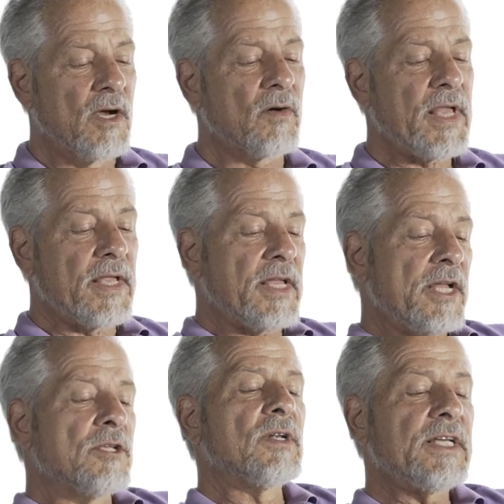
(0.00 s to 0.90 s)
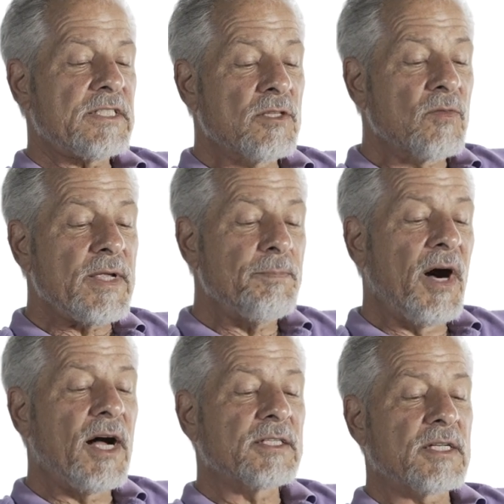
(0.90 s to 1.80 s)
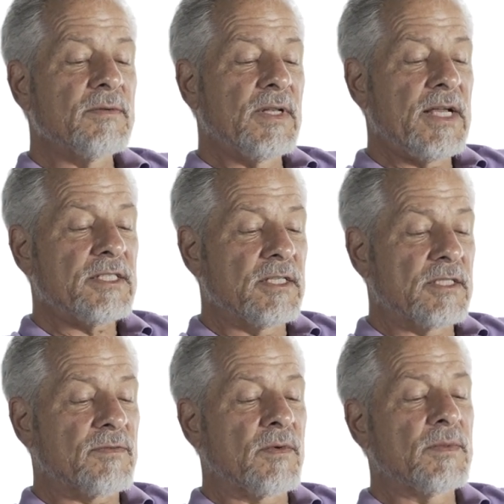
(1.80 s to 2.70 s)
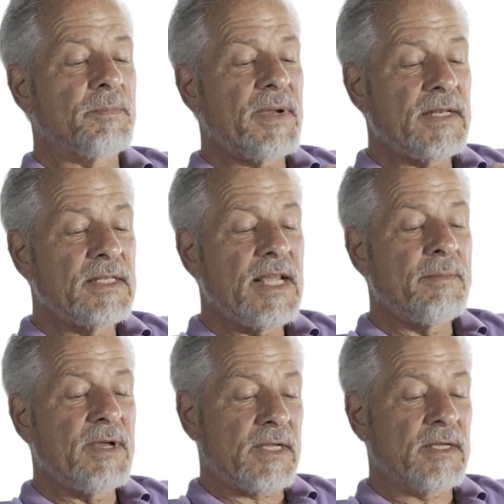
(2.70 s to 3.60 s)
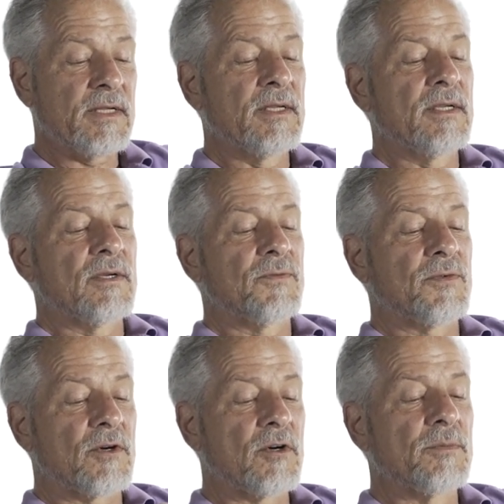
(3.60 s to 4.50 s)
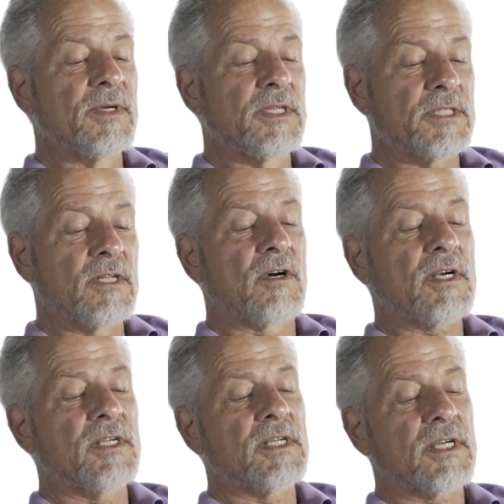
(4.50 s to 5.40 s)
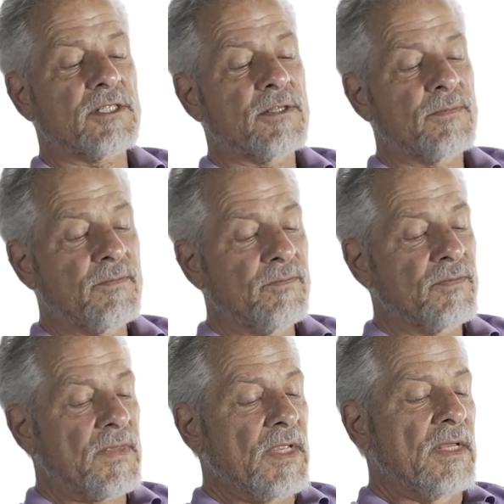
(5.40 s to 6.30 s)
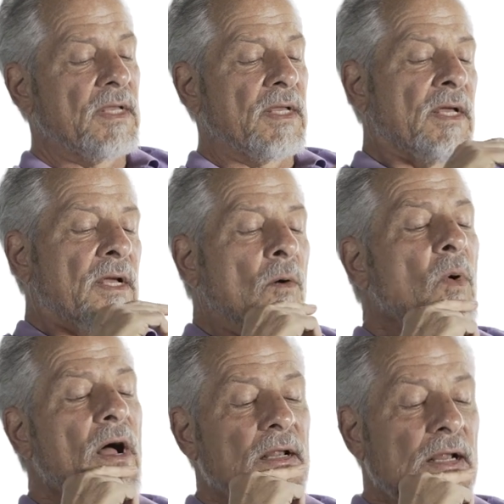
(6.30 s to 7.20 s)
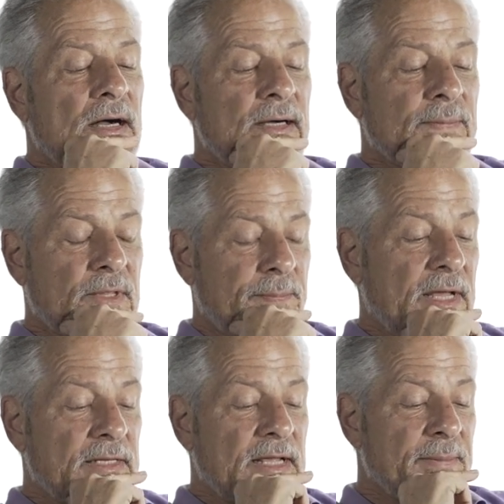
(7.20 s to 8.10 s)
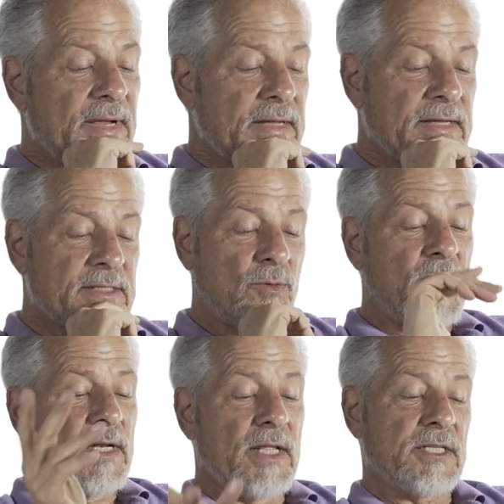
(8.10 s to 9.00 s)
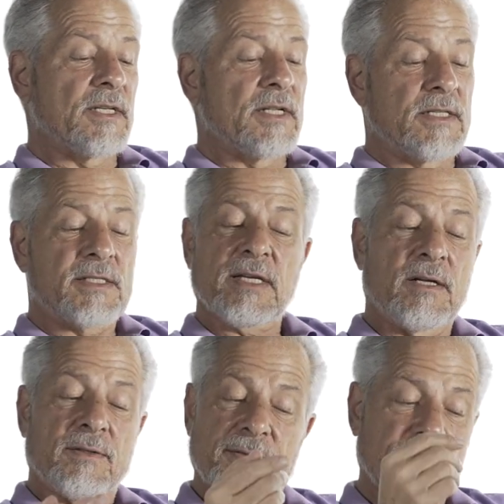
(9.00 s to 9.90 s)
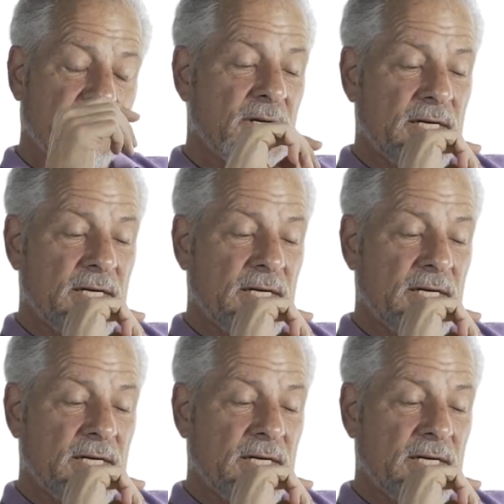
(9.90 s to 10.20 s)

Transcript: Okay, can you list 3 positive lessons from the pandemic for urbanists and architects? Well, the pandemic is quite a lesson in itself.